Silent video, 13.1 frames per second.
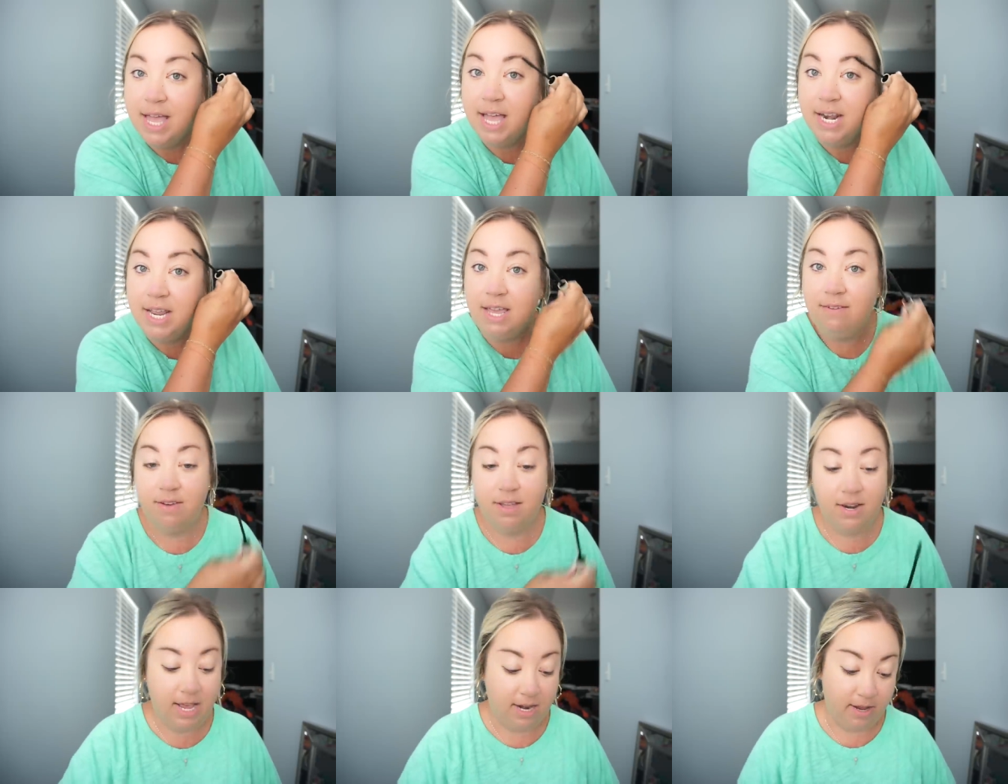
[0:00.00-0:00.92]
And
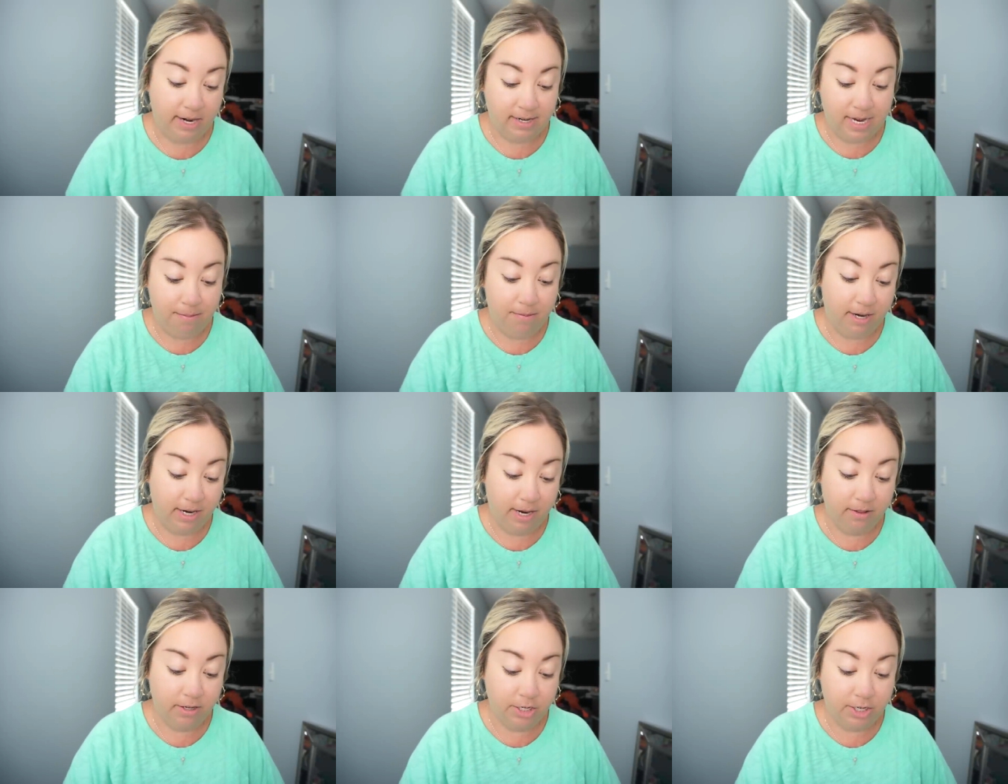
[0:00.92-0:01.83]
even at nighttime when I
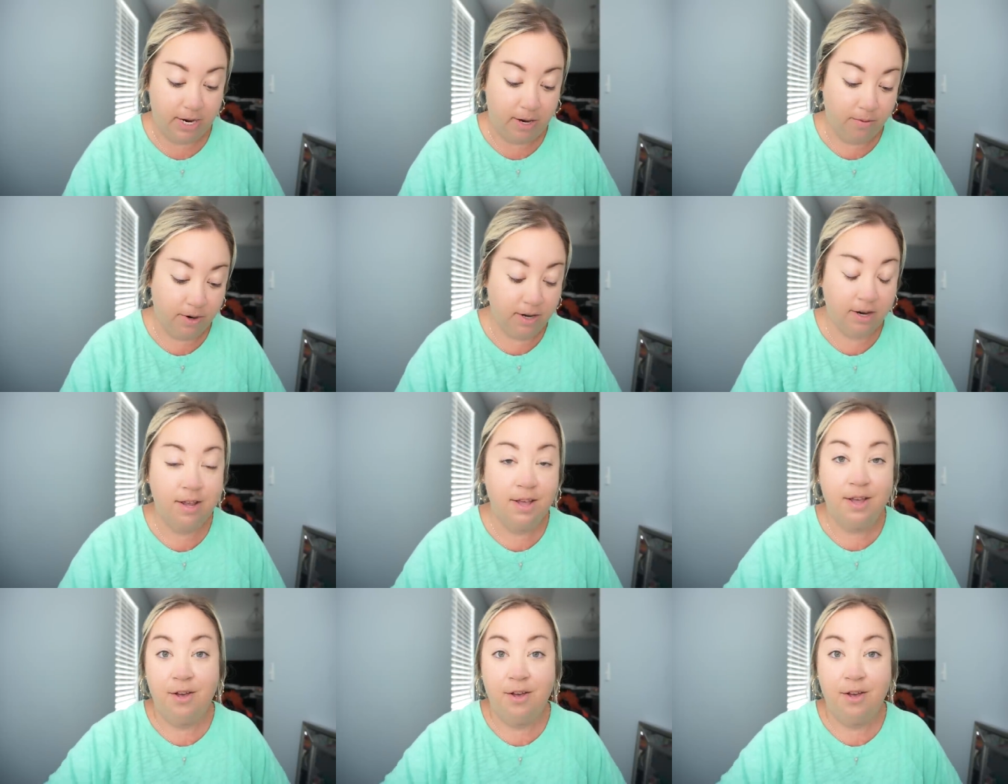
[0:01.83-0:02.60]
go to the shower,